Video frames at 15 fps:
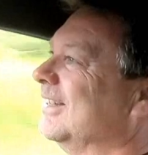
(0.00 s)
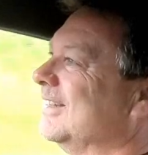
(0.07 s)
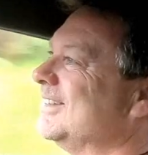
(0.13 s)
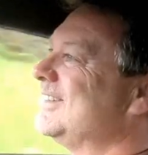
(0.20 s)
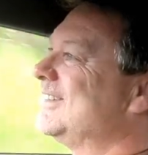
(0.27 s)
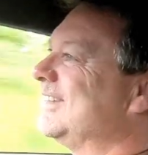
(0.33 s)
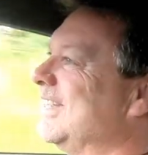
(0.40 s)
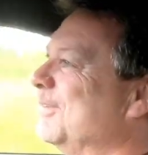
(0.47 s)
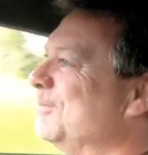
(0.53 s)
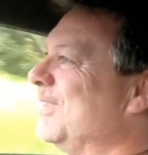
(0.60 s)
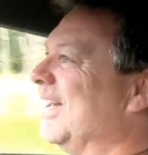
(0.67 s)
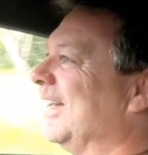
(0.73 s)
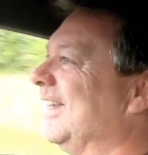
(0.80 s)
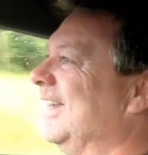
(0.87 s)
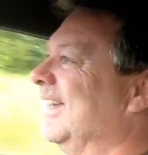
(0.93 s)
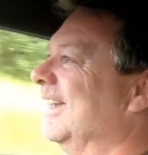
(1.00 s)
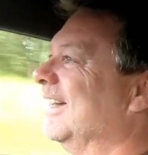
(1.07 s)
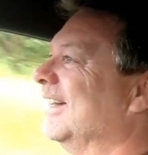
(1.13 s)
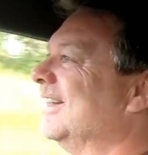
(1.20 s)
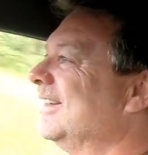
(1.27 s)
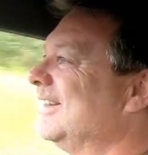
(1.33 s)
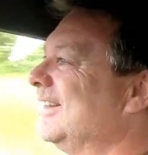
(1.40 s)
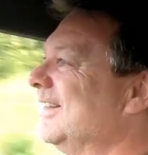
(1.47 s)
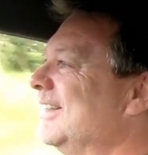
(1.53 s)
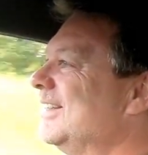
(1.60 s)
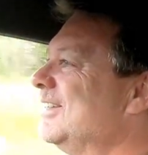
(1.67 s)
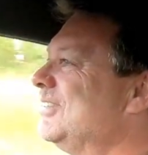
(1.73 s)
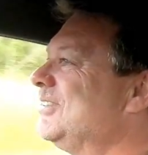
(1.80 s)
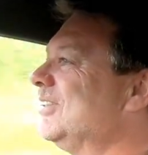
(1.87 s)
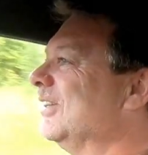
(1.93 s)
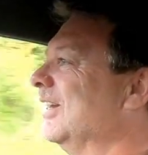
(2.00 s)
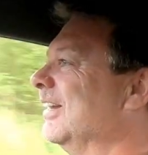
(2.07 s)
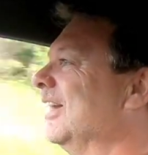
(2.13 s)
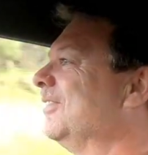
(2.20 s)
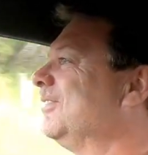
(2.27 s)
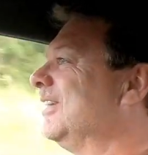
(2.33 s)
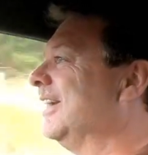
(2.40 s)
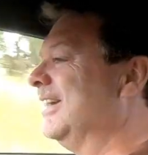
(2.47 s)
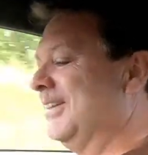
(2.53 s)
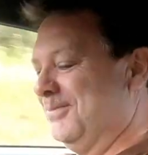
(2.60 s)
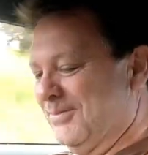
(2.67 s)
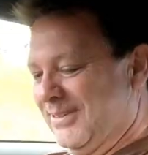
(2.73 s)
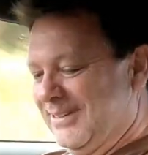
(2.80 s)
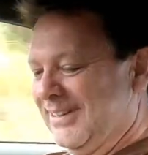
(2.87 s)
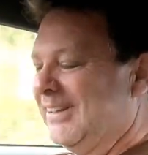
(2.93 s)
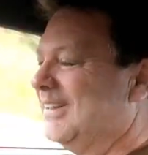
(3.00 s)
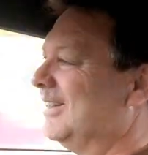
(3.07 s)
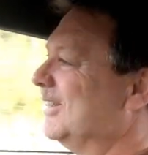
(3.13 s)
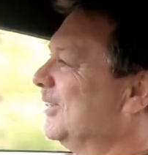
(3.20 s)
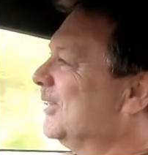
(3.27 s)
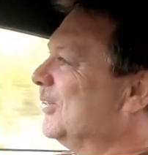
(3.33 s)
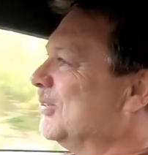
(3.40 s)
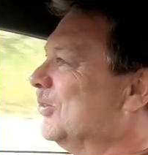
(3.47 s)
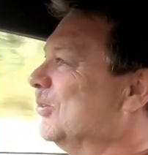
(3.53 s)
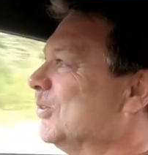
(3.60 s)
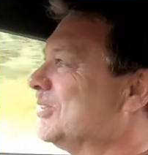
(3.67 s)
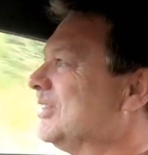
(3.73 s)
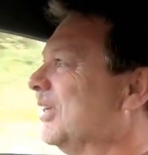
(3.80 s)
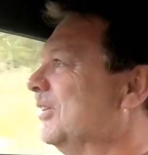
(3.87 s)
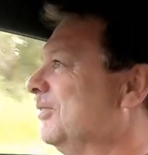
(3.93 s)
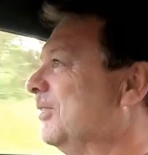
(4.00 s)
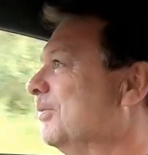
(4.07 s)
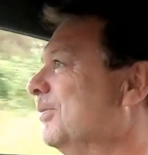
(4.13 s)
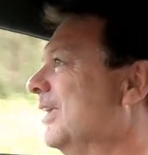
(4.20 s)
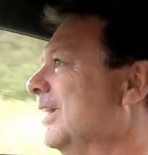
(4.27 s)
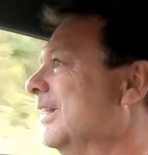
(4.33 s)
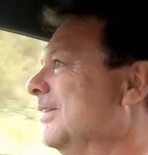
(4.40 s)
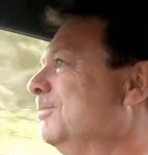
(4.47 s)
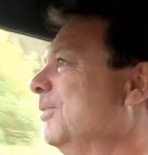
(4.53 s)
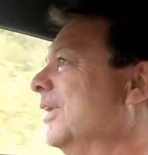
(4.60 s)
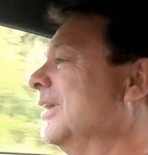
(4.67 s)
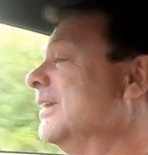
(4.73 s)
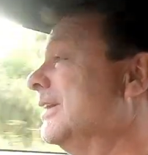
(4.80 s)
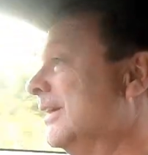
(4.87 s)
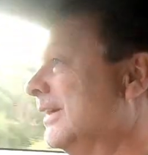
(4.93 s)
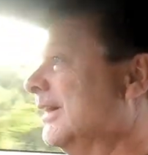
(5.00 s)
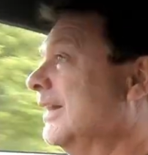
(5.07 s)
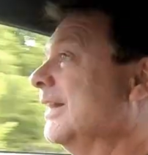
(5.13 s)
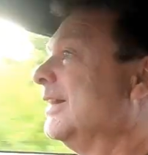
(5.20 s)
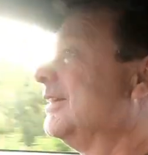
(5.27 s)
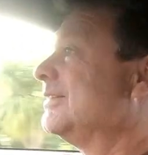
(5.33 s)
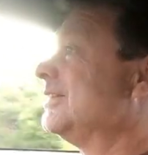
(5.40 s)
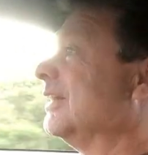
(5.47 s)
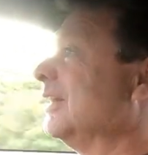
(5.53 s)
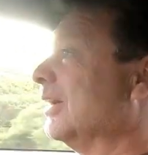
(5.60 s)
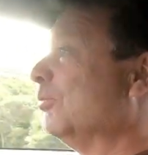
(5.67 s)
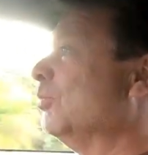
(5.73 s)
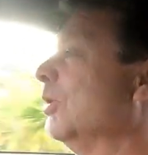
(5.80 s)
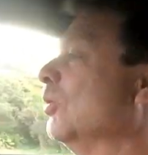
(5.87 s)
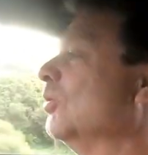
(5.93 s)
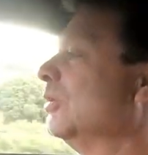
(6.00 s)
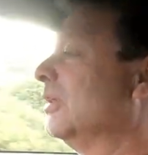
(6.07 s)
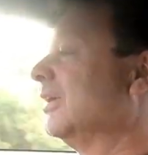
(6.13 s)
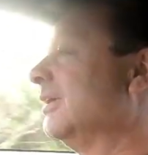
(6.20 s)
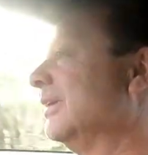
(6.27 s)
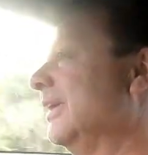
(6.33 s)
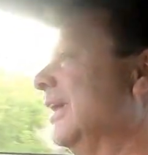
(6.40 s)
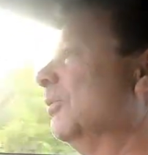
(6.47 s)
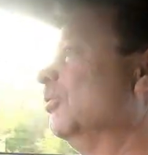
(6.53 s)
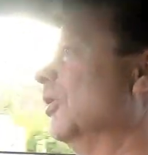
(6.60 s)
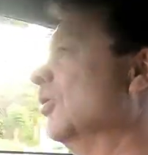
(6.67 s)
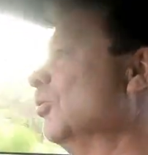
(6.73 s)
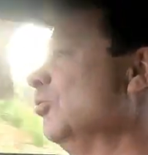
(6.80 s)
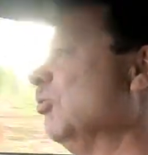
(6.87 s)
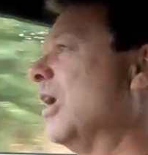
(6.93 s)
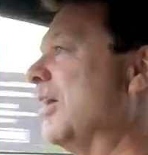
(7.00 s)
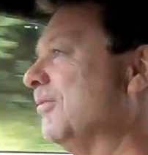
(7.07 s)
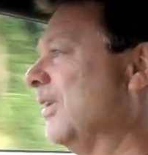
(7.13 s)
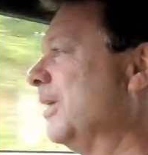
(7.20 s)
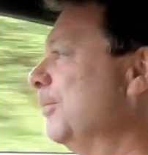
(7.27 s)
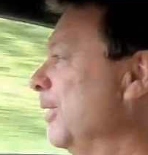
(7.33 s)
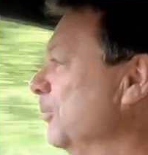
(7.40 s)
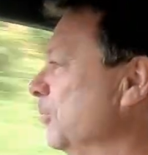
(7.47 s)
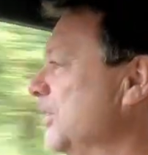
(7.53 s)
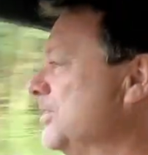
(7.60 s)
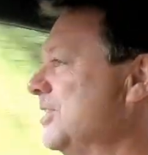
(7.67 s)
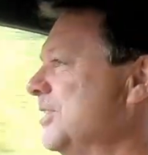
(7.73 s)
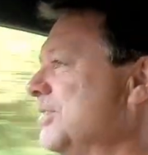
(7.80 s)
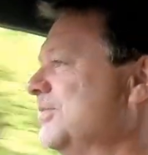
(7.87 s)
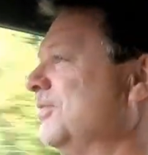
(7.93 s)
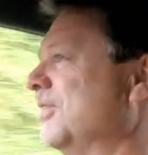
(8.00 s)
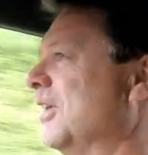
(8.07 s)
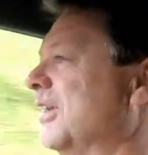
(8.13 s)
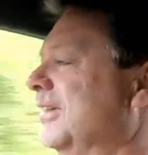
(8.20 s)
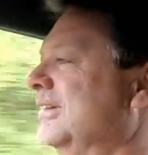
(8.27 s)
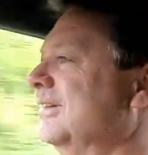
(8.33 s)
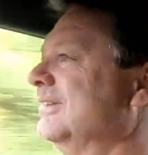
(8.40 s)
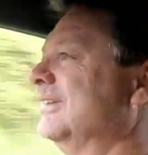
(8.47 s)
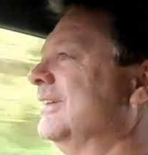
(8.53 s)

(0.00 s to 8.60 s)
Skip that gear, should have left it in auto from there, but see, it will rev limit, which is fine.